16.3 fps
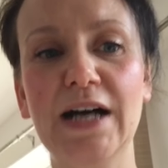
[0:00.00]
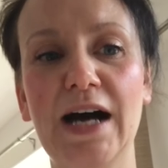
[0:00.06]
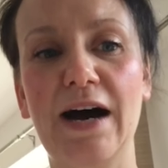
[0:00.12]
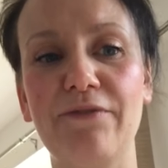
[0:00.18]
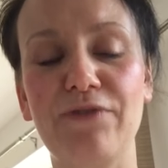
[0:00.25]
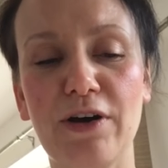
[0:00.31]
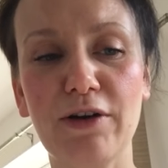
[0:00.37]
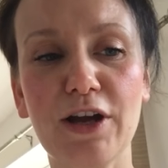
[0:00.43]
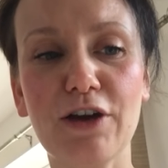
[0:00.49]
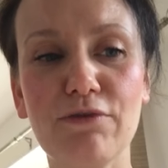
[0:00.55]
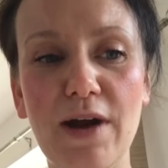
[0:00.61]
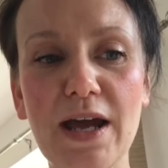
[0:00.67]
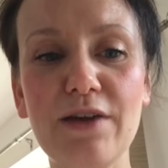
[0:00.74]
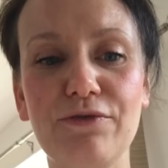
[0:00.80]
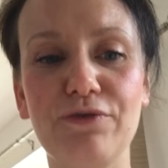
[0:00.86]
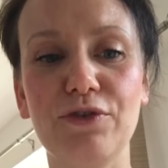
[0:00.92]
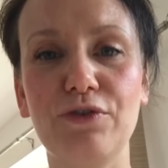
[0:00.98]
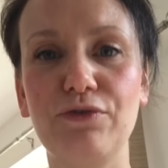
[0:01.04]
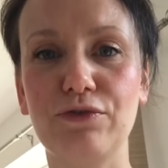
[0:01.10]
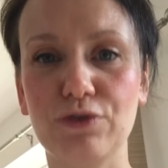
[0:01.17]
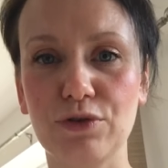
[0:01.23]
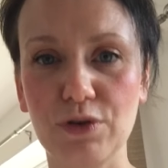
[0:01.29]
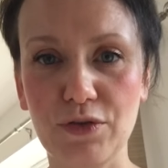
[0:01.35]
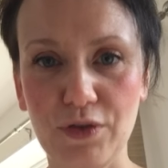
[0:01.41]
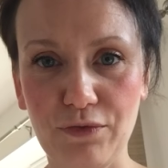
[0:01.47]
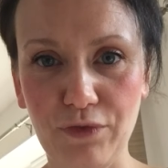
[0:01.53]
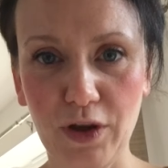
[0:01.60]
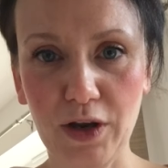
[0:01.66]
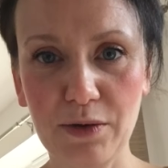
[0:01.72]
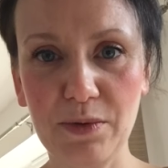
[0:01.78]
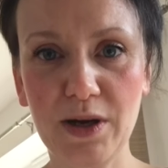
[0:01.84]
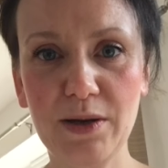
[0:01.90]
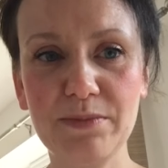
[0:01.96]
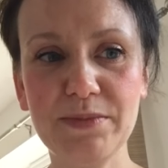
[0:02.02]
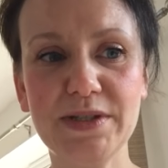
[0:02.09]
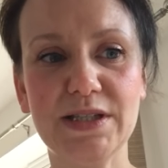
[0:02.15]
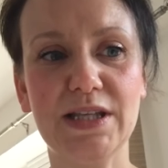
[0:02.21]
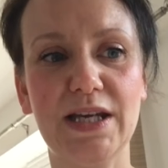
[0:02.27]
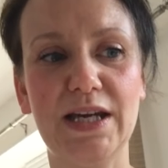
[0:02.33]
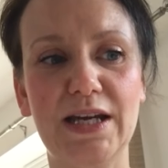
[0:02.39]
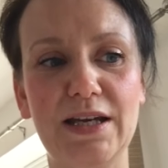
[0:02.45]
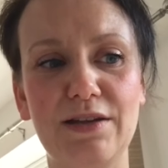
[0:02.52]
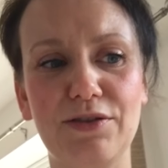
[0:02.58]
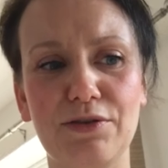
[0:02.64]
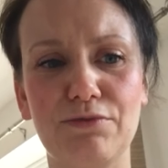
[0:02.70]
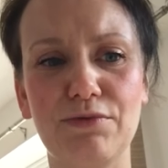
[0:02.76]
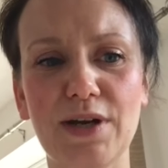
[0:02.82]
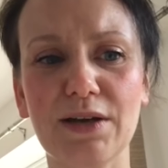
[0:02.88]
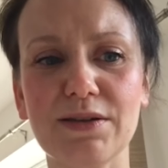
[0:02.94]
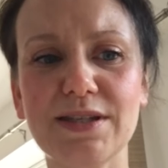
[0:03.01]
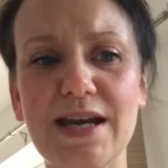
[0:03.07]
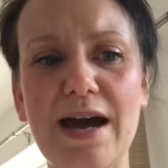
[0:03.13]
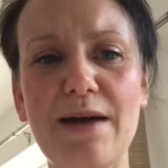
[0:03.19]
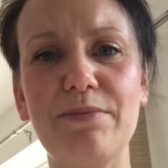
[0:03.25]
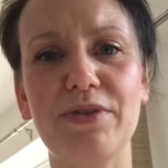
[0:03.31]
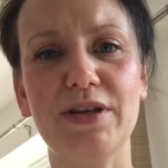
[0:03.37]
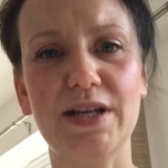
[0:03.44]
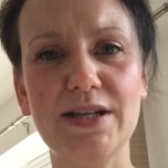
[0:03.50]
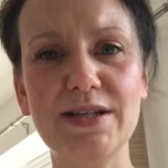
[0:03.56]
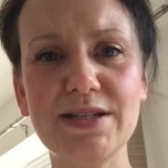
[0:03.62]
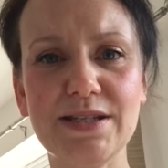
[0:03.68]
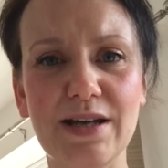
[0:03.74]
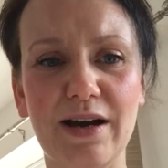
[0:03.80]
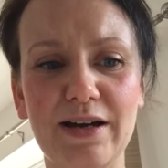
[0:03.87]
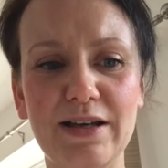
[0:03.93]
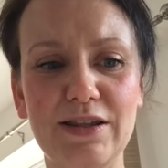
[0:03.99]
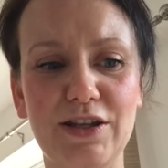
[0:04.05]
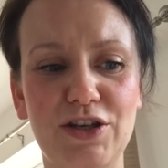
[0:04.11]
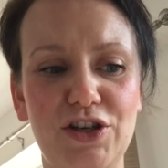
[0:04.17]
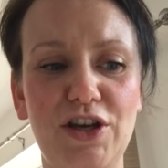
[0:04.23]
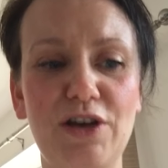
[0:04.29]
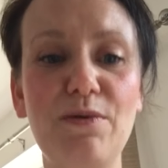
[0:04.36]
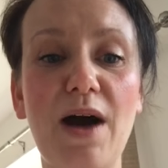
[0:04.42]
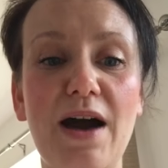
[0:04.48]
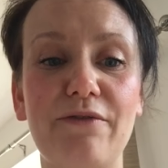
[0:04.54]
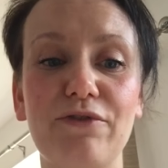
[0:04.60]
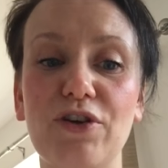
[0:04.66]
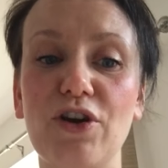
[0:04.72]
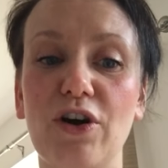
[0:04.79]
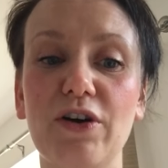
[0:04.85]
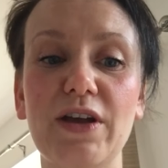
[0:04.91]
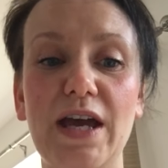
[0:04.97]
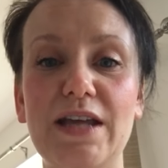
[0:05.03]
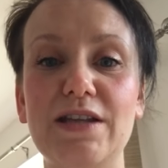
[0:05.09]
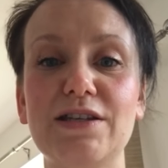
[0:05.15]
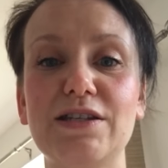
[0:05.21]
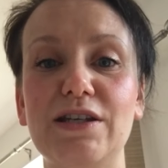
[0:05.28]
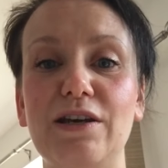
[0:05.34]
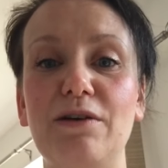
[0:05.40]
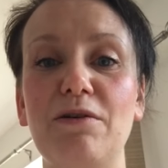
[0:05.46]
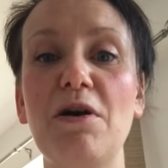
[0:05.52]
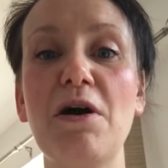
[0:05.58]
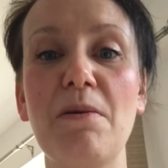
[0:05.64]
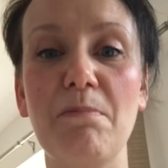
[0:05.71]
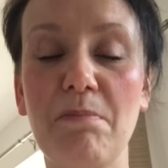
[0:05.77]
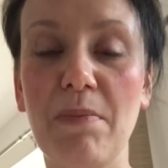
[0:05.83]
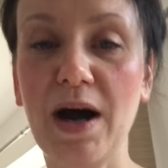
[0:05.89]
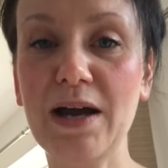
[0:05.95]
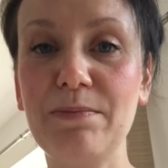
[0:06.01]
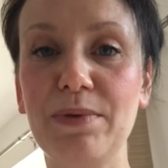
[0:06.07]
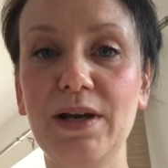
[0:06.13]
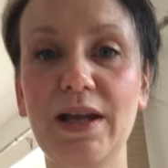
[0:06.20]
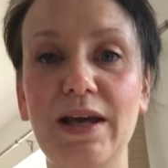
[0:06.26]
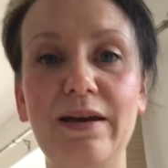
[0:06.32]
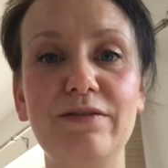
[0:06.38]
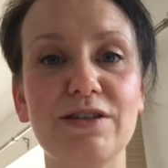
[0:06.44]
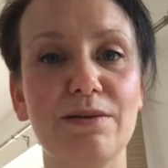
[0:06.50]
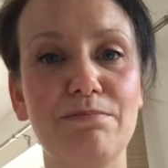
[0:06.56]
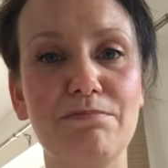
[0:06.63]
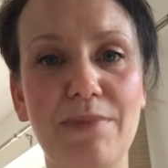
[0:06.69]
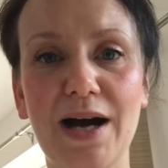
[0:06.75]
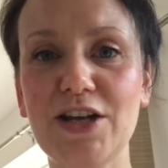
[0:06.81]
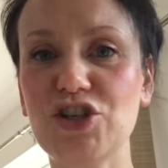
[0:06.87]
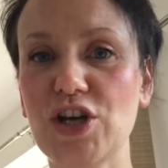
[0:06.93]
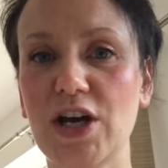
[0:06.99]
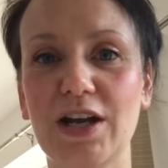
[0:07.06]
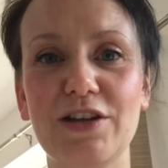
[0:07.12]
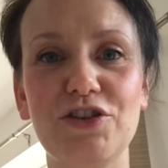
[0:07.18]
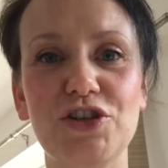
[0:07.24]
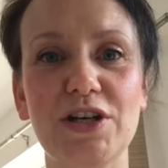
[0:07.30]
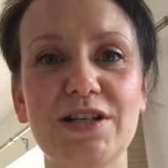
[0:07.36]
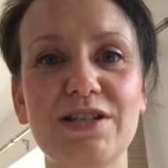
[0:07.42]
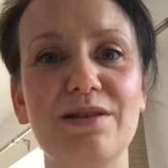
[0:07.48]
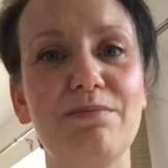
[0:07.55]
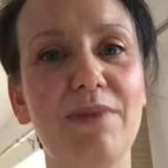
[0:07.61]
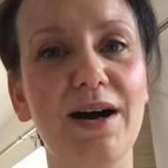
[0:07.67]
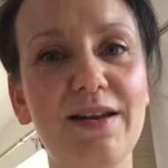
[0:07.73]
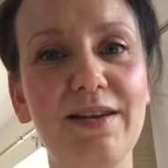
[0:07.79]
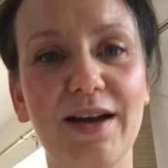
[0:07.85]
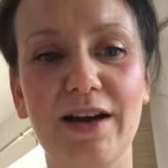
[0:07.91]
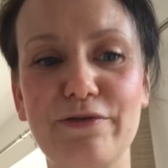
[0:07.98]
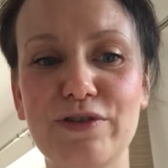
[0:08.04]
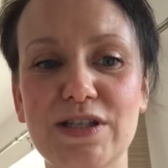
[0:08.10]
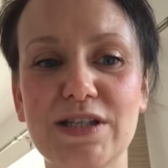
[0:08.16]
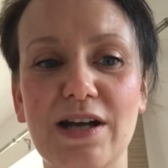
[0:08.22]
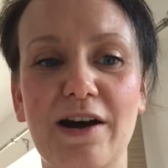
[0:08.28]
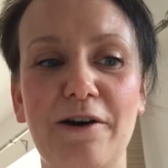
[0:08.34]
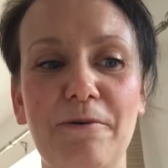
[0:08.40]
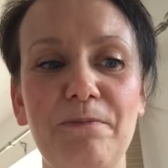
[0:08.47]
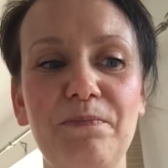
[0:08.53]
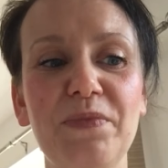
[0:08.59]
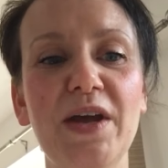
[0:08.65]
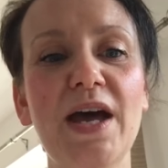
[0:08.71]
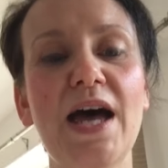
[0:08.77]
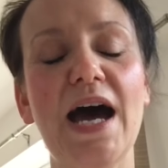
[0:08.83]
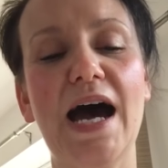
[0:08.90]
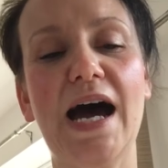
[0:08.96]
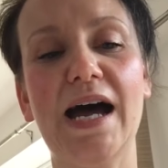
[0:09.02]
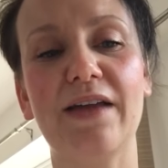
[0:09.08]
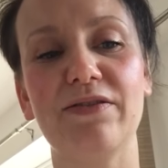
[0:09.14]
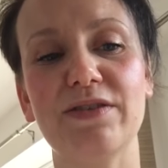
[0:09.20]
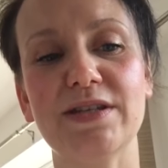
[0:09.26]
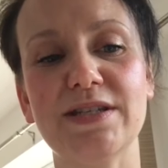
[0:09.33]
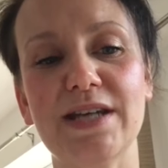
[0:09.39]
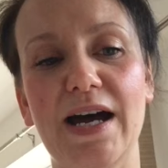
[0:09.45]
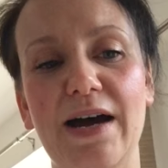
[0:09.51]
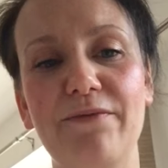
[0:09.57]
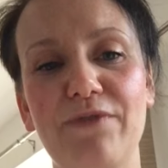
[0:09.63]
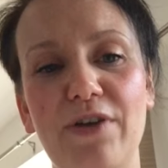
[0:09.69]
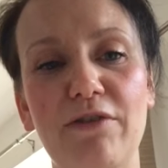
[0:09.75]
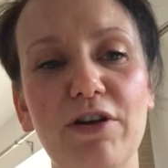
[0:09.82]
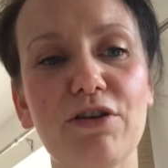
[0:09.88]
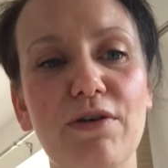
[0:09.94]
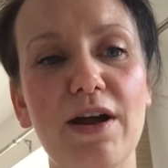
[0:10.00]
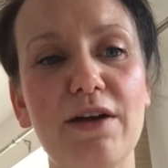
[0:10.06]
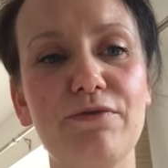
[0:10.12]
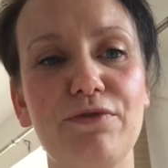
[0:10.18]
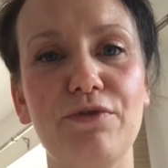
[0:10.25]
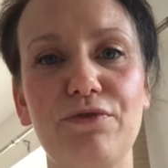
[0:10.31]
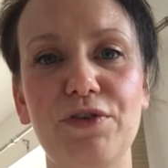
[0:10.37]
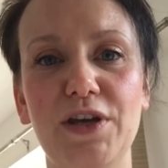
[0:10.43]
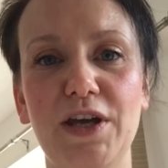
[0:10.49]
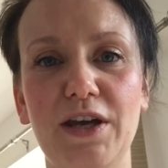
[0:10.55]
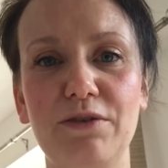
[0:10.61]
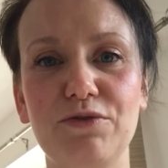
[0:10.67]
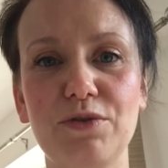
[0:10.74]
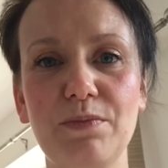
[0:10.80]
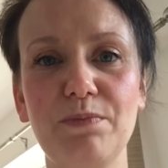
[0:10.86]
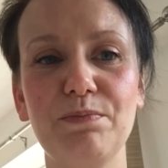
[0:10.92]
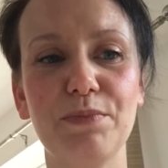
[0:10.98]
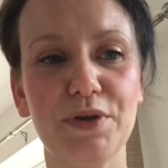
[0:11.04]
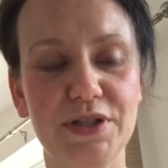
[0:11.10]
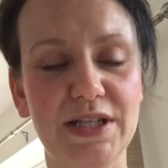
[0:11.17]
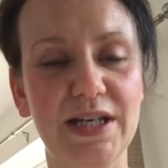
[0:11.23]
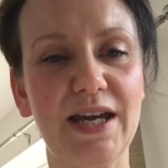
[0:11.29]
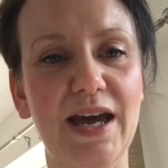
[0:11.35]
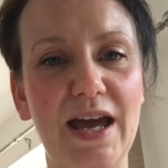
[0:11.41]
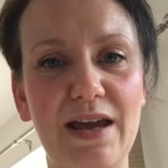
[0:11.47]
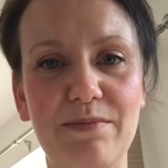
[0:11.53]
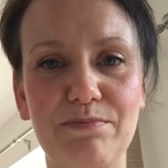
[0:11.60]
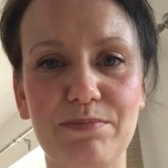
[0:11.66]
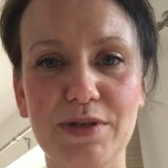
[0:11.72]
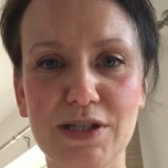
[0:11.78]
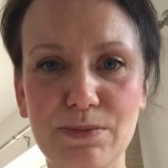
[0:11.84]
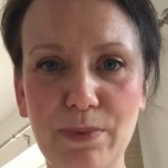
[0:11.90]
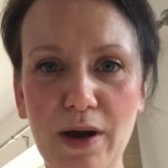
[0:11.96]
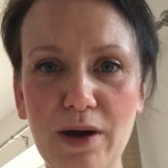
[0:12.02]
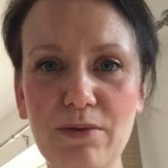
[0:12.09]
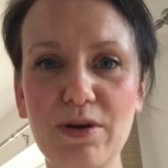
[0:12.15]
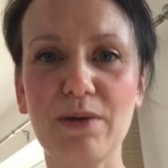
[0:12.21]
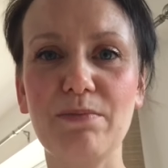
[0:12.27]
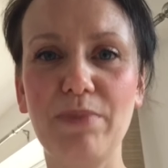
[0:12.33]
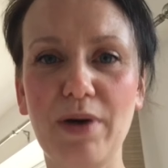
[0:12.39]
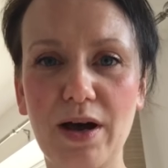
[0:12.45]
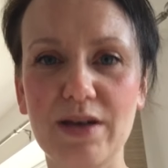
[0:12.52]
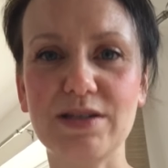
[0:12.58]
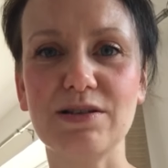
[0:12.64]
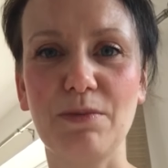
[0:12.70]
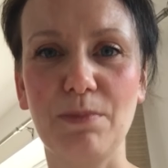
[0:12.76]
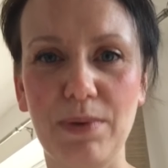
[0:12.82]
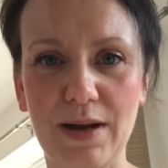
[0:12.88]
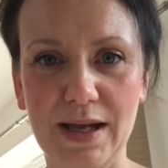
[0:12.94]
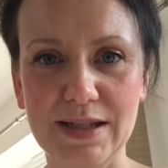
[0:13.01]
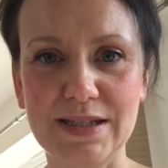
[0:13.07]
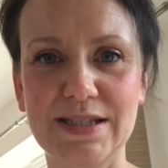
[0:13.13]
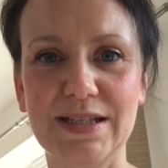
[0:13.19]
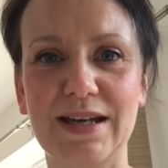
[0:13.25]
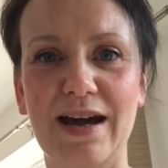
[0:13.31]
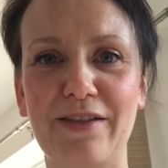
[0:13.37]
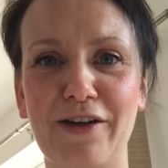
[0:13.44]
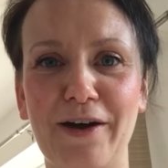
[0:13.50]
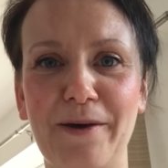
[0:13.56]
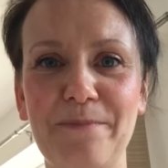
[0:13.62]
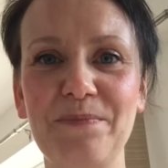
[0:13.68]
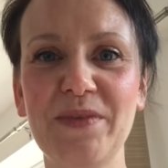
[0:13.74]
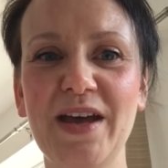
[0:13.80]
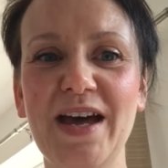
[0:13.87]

I'm very grateful for all of the follow-ups, the, the real depth and insight that you have got into my beliefs and my challenges and my lifestyle. And I'm very grateful for you putting a bespoke and personal plan together.